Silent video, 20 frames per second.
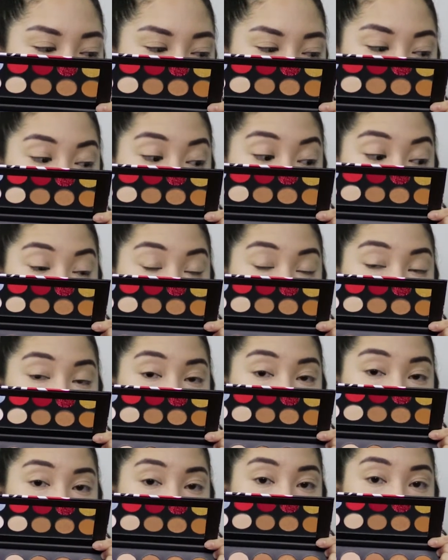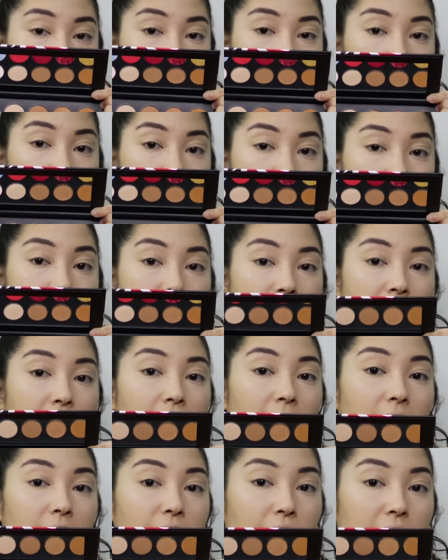this really, really dark one
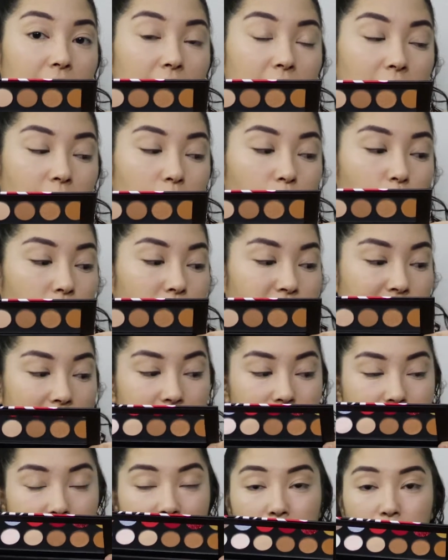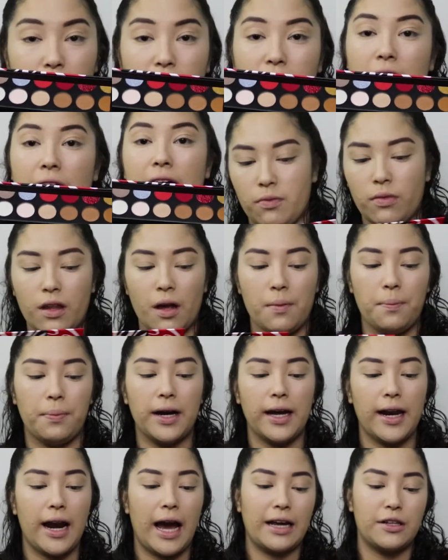if I need more of that depth.
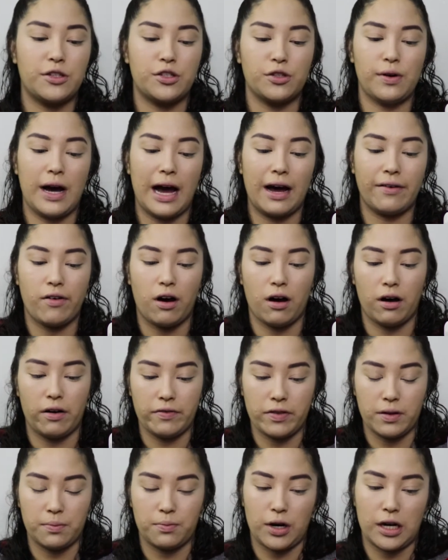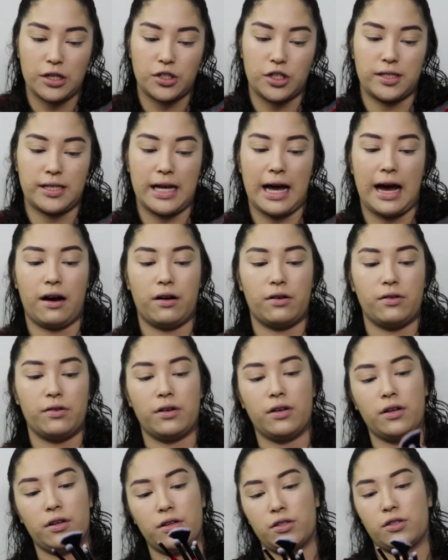But I do have all of the brushes
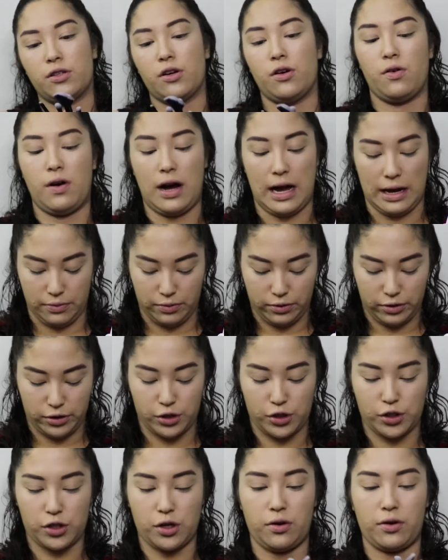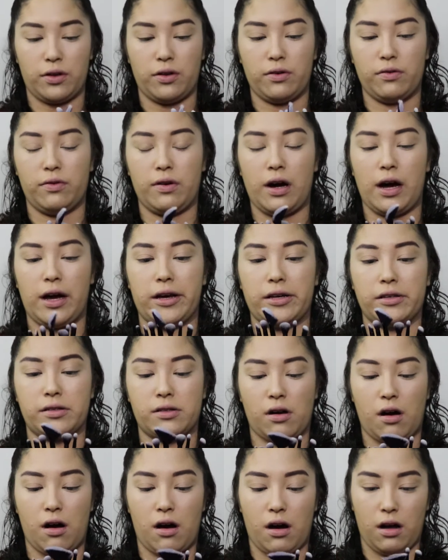out, so I will show you guys
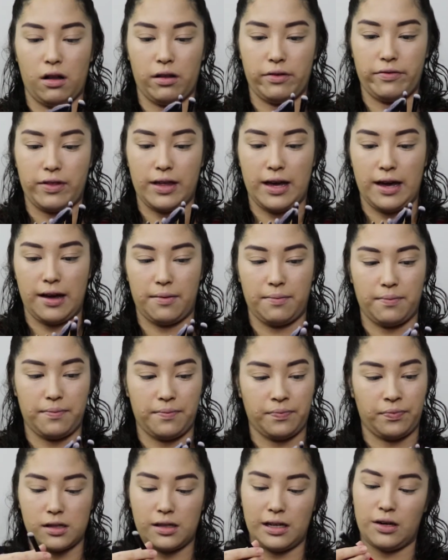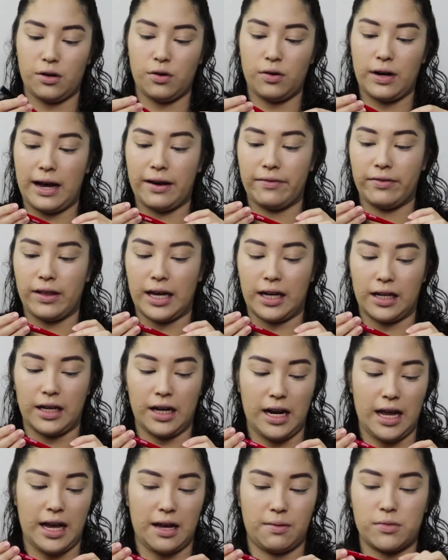all of them. They don't have like
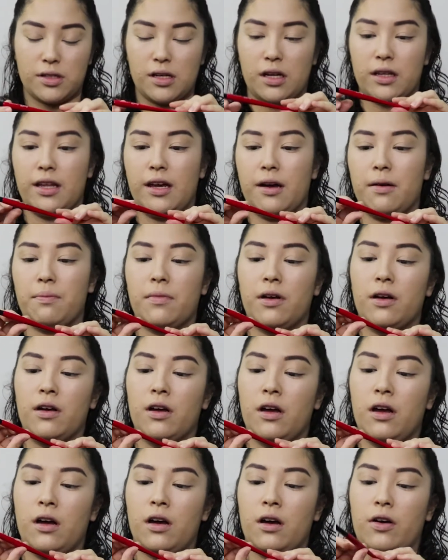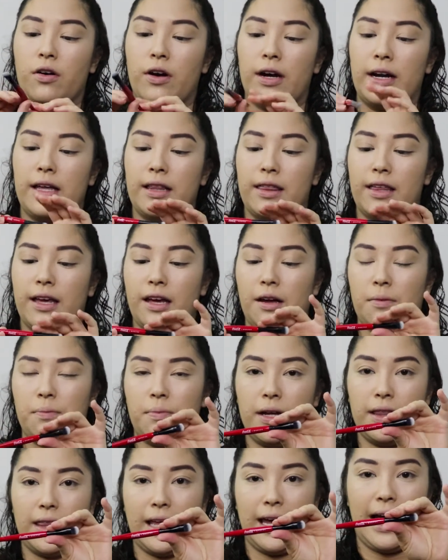names on them or anything,
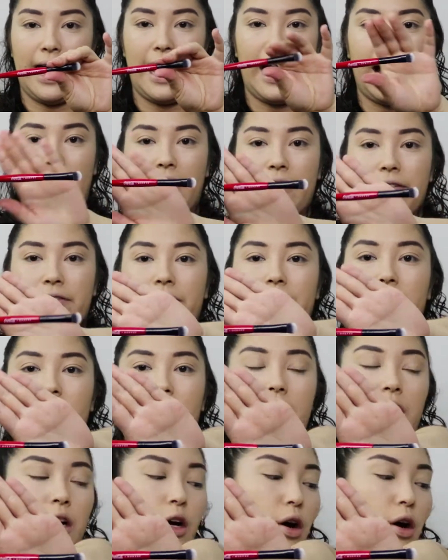but they have the